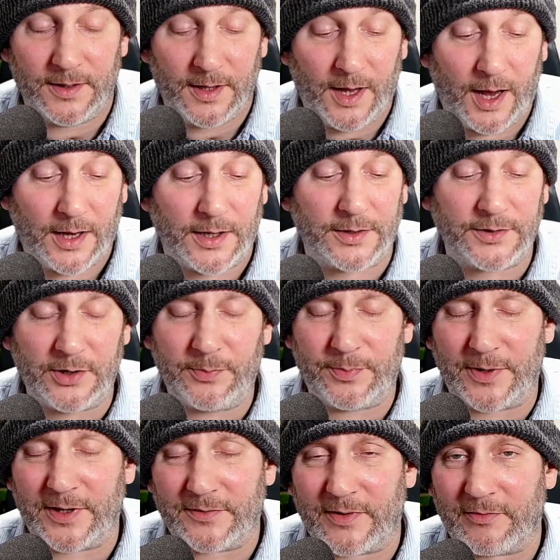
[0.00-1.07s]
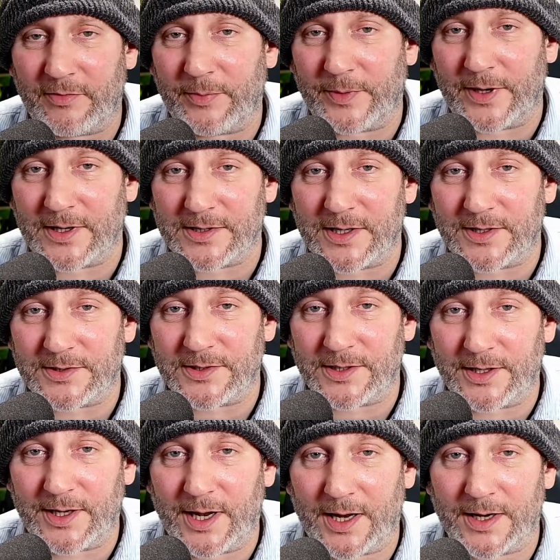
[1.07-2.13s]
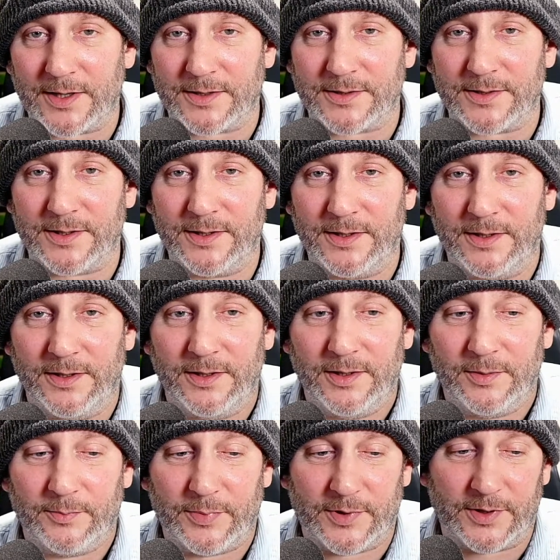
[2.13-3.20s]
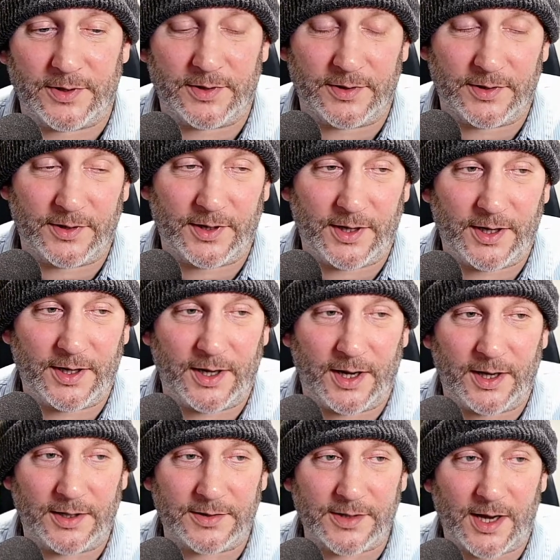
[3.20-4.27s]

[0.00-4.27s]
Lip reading: I do believe everybody essentially cares, but it's